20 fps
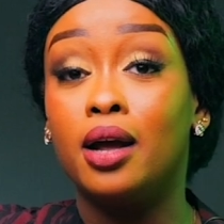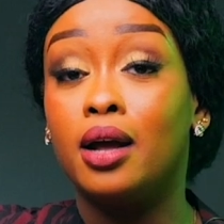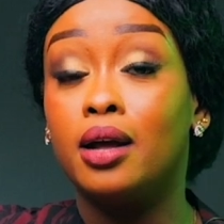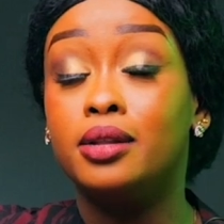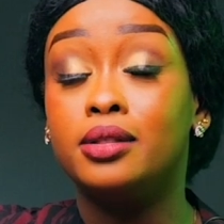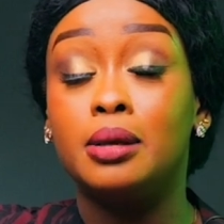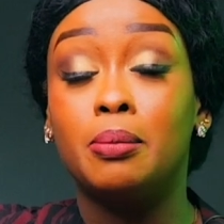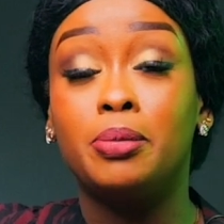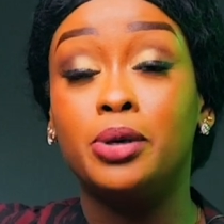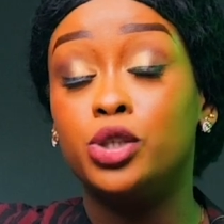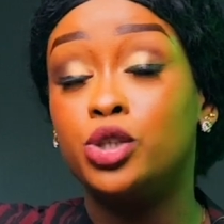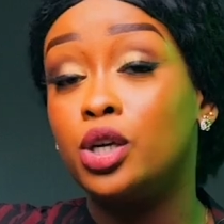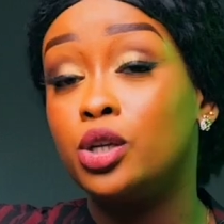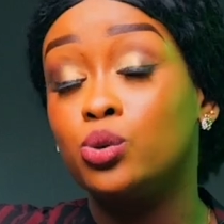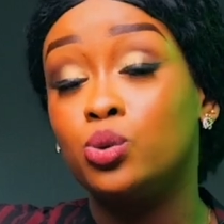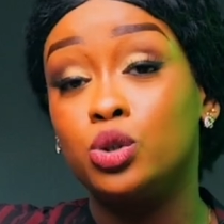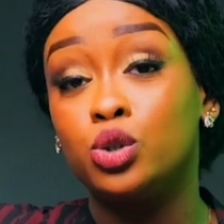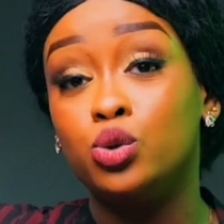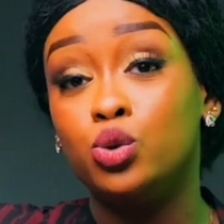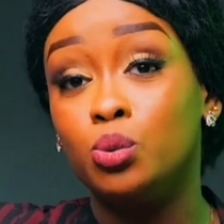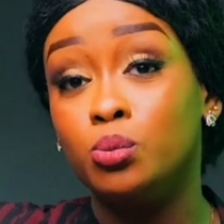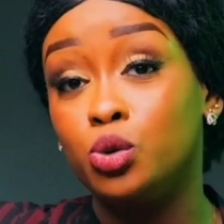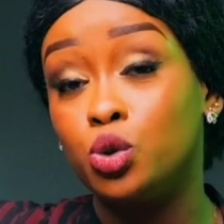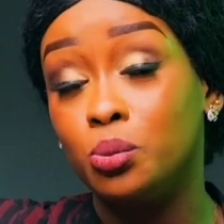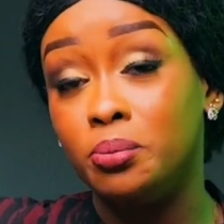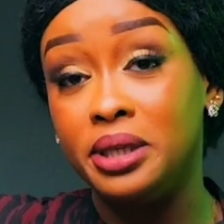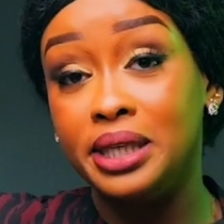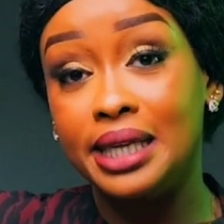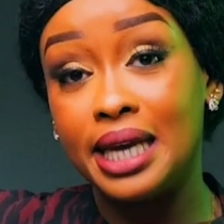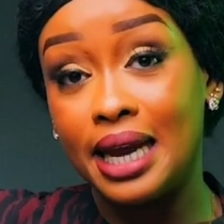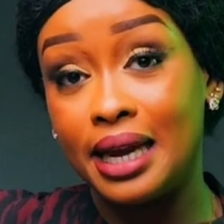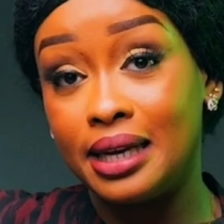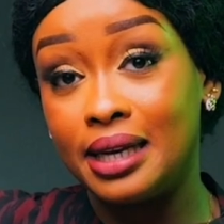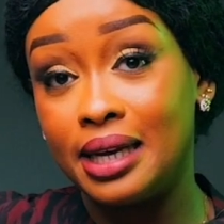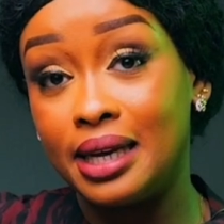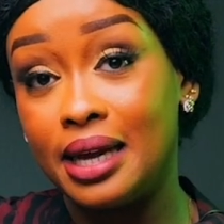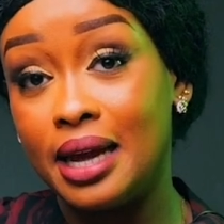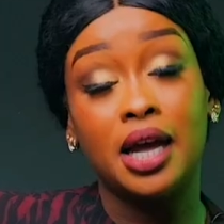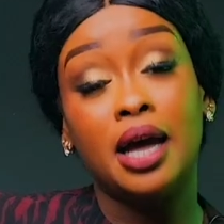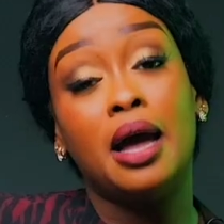the patient was doomed to be dead.
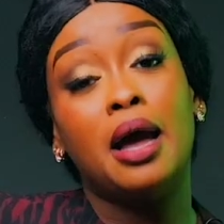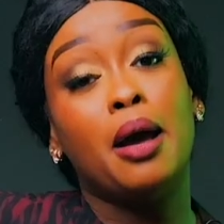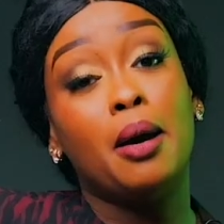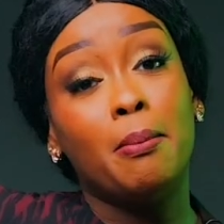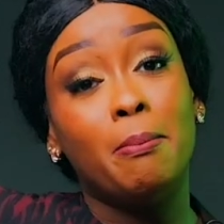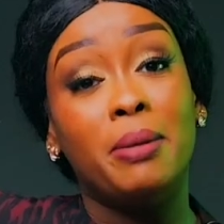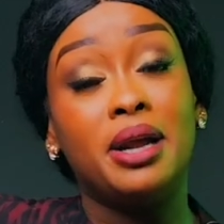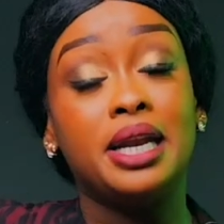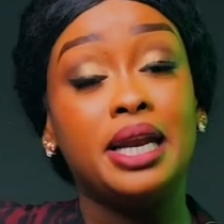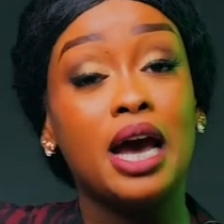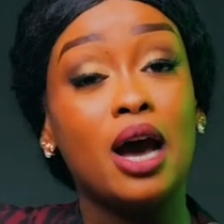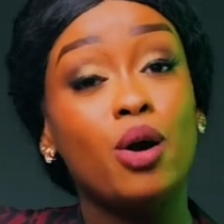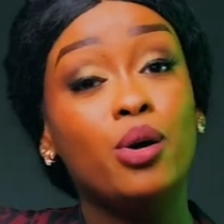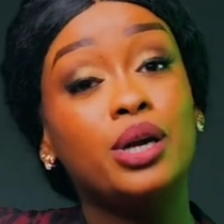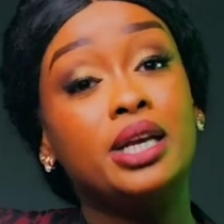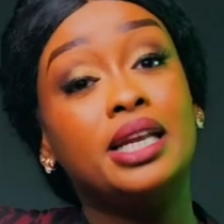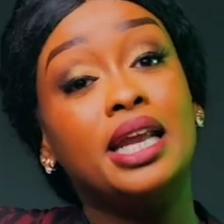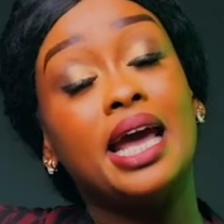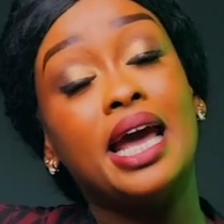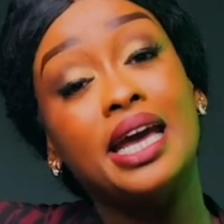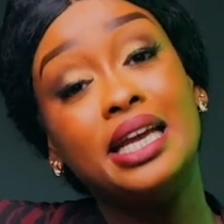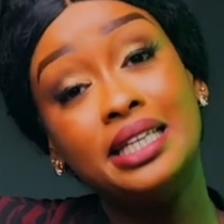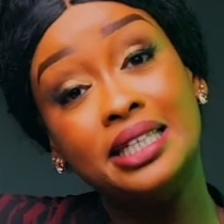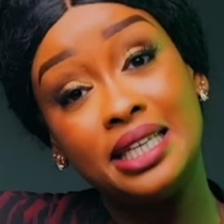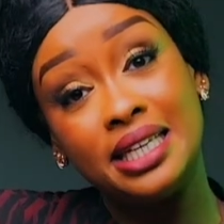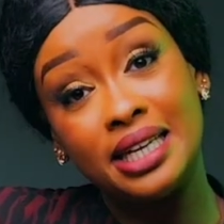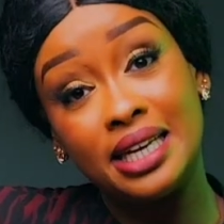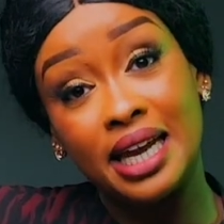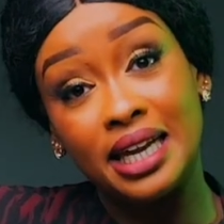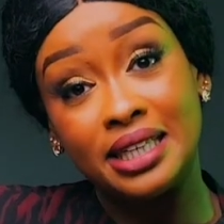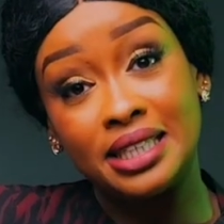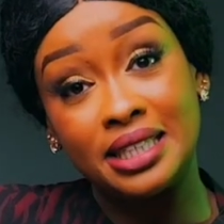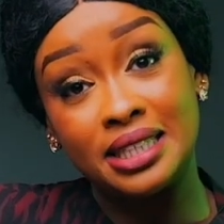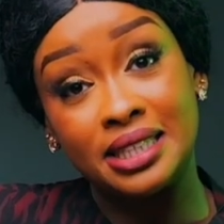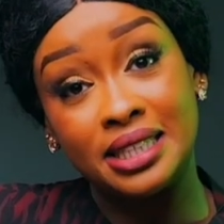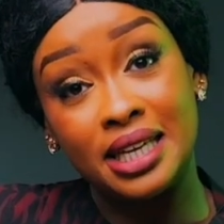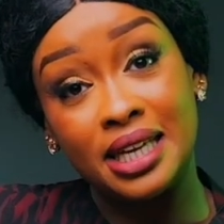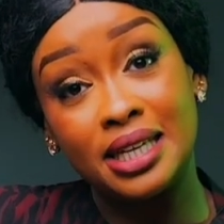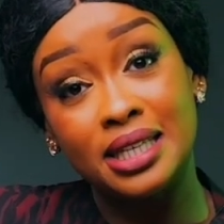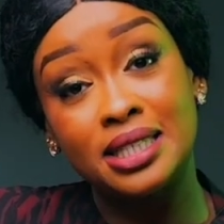But now in
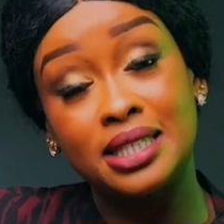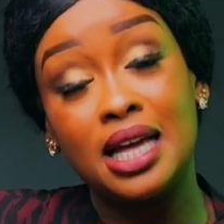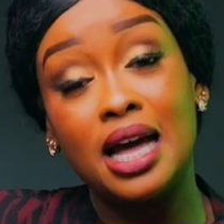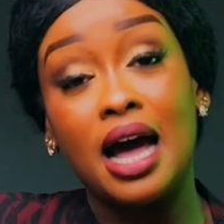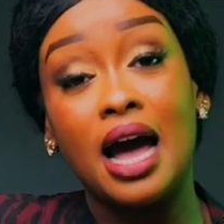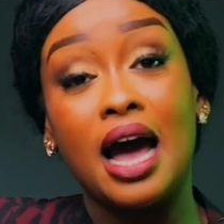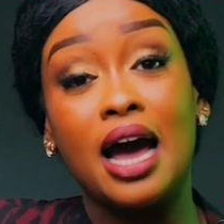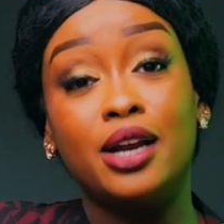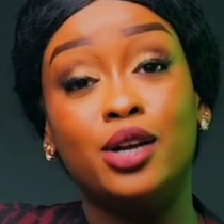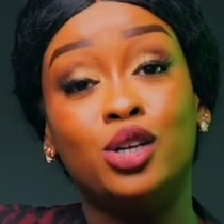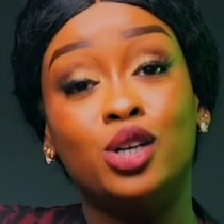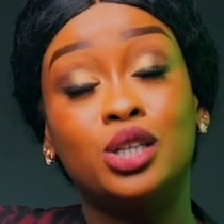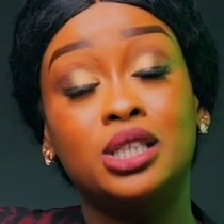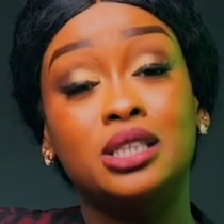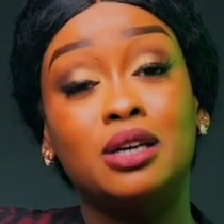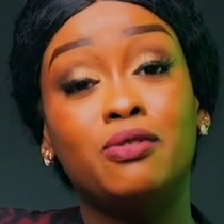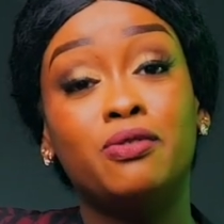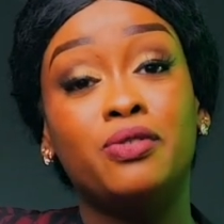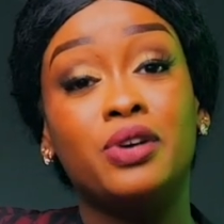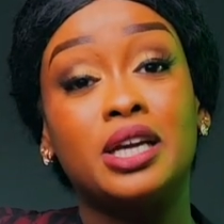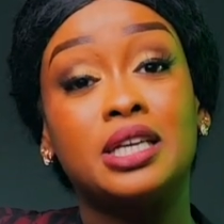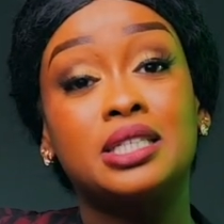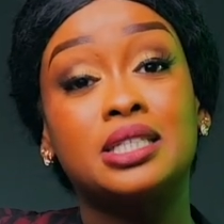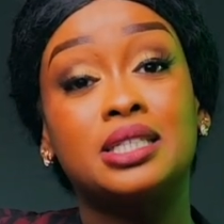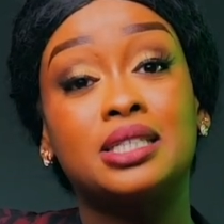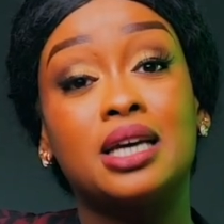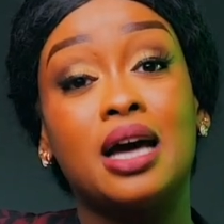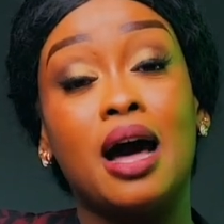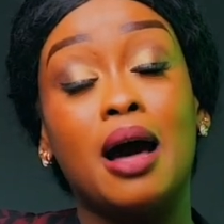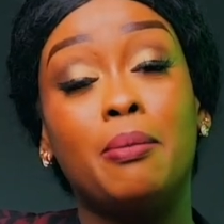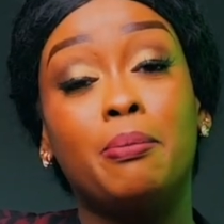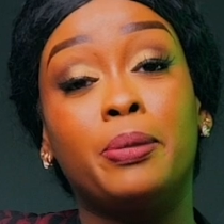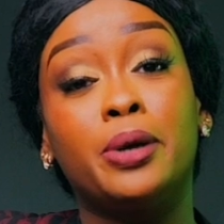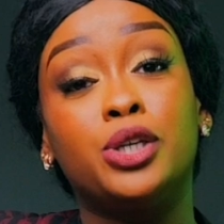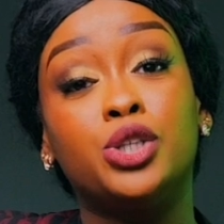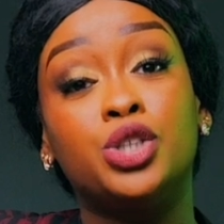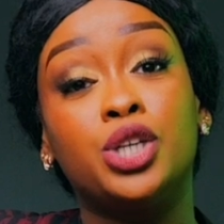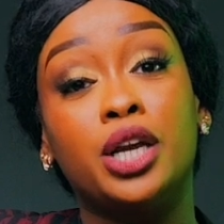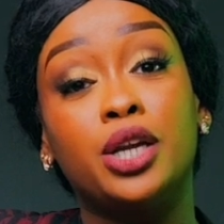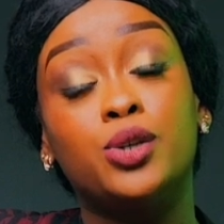1896, a doctor faced a
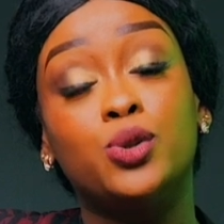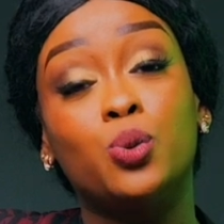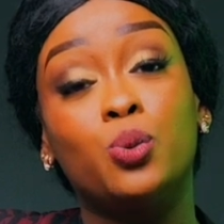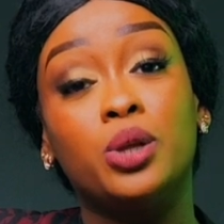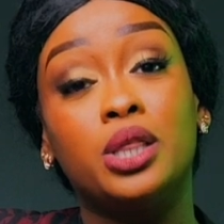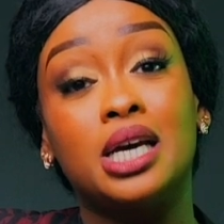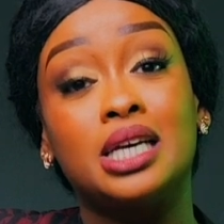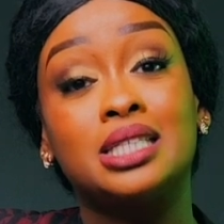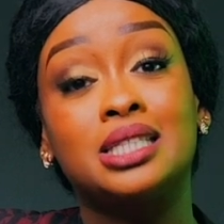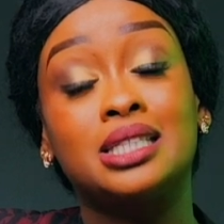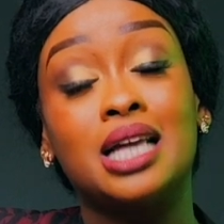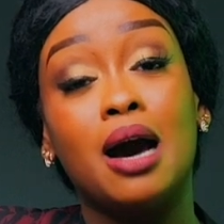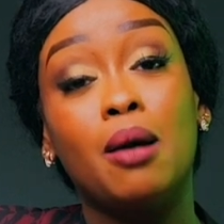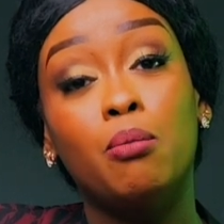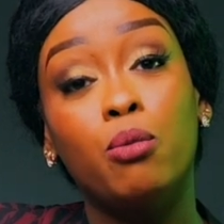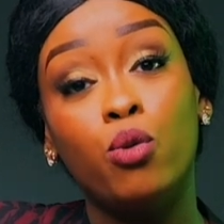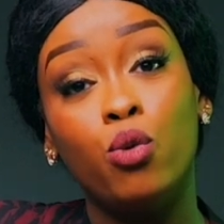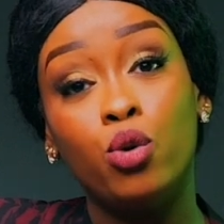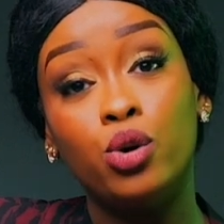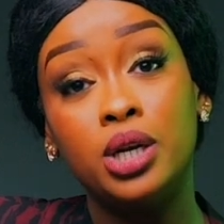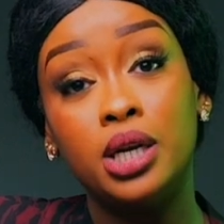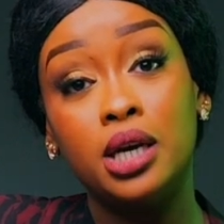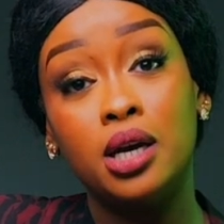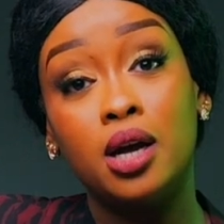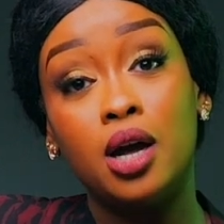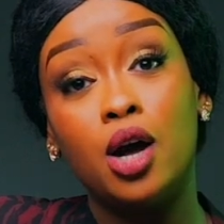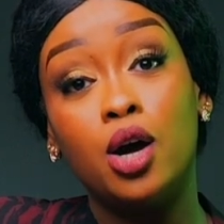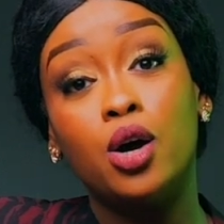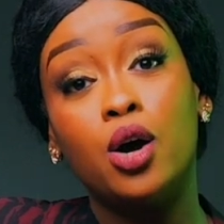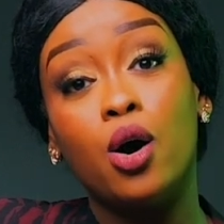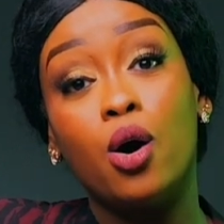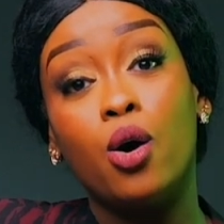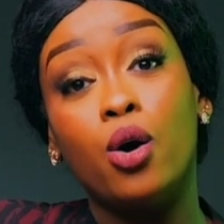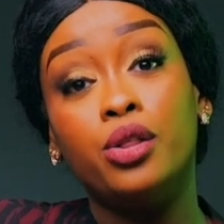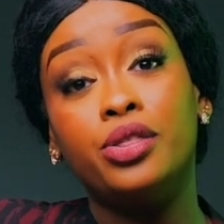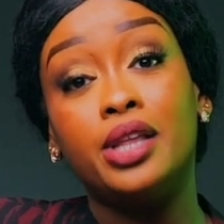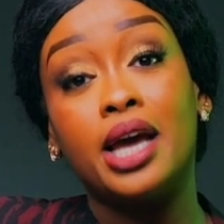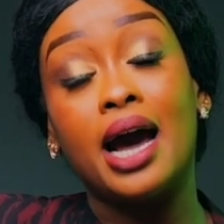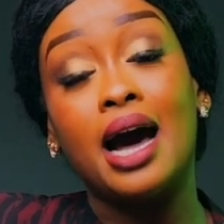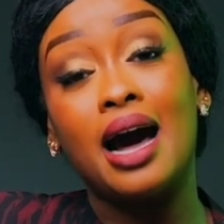patient with a stab wound
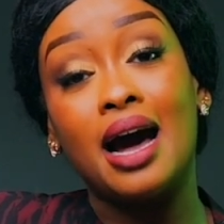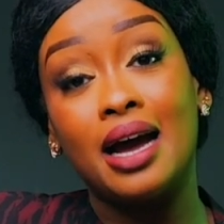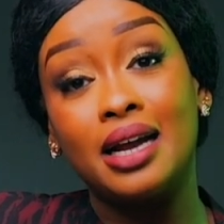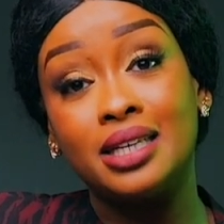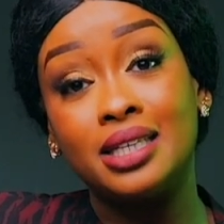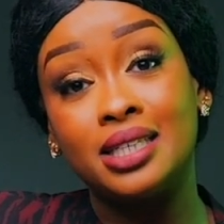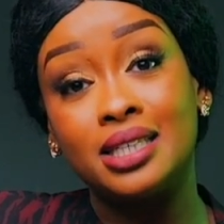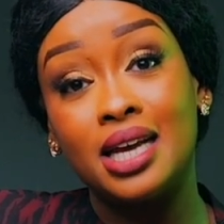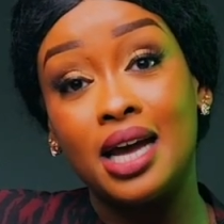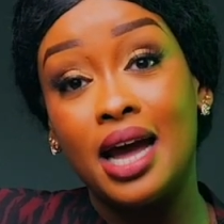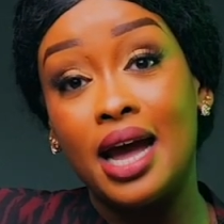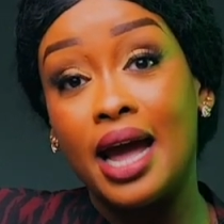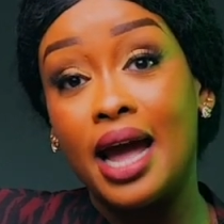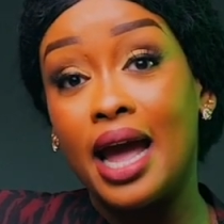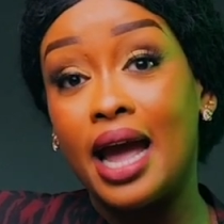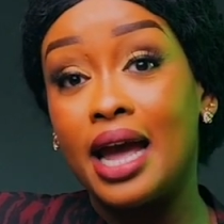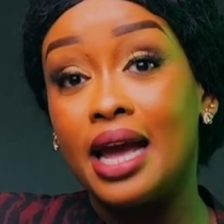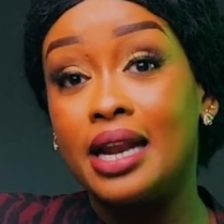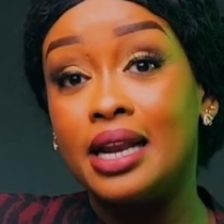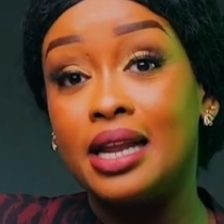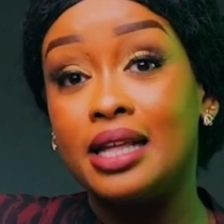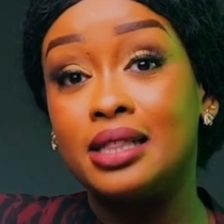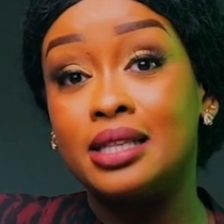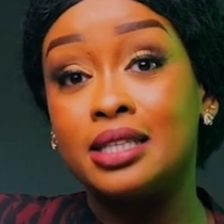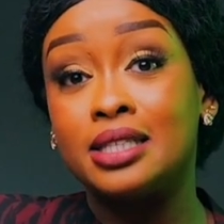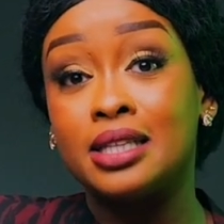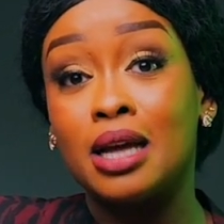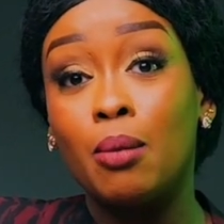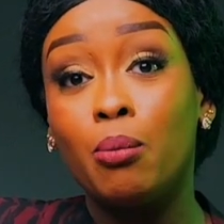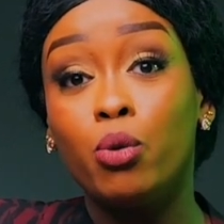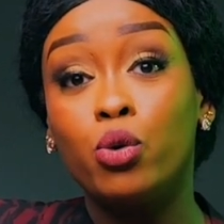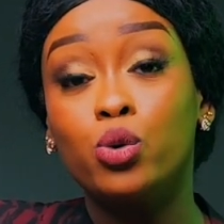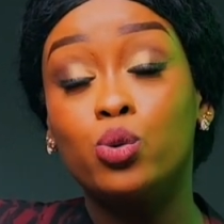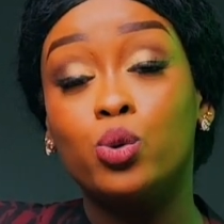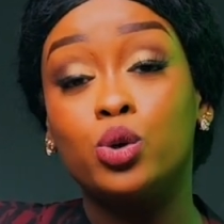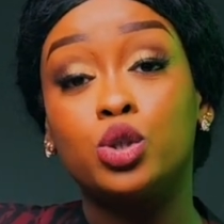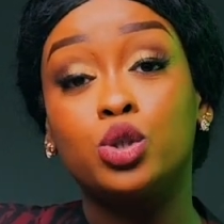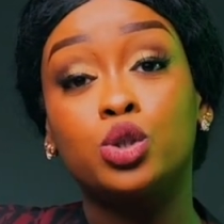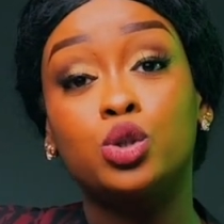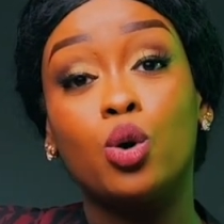on the heart, and the stab wound
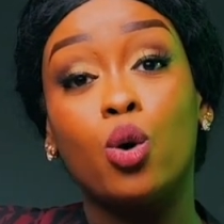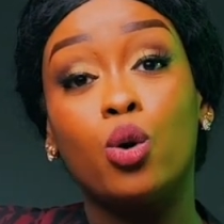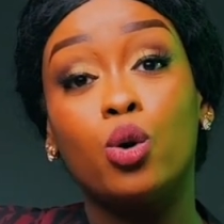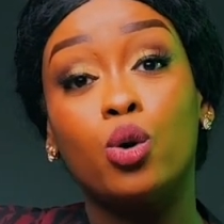was